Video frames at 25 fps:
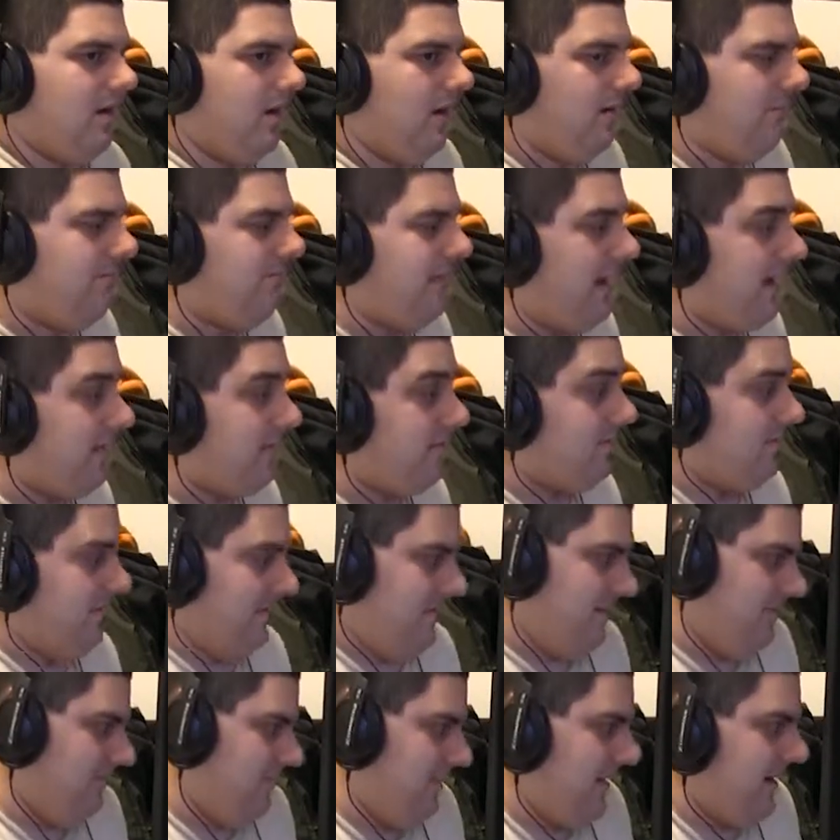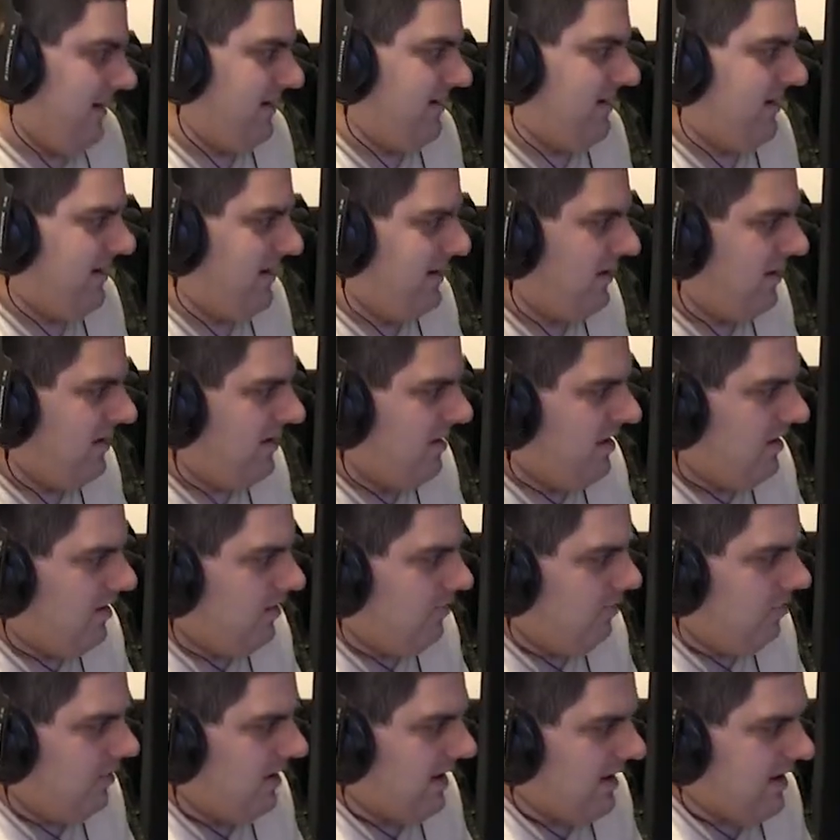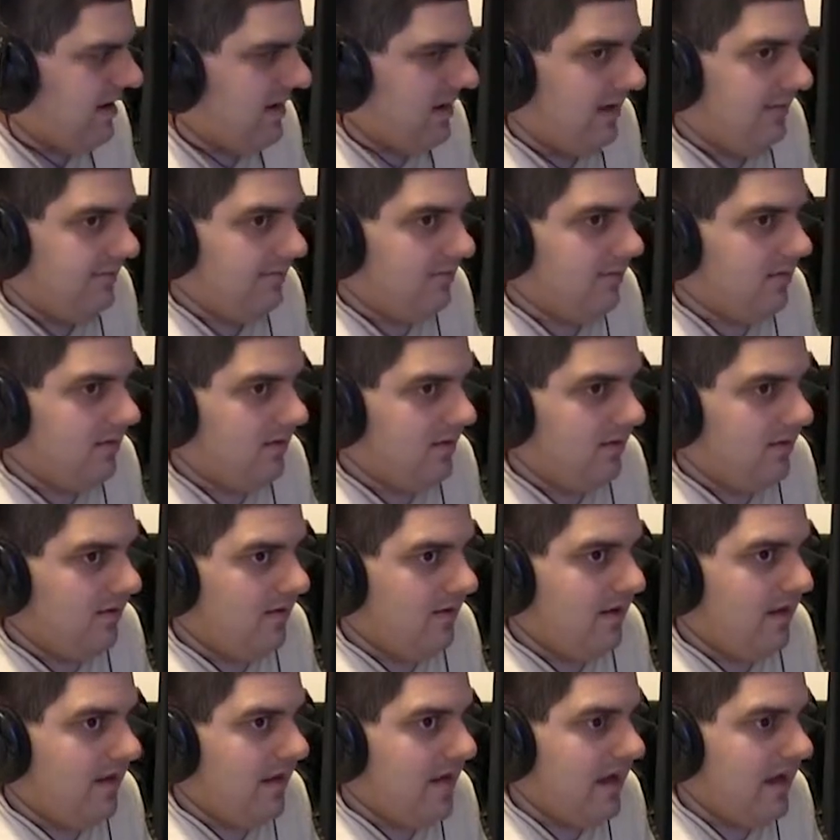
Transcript: of that situation when it comes to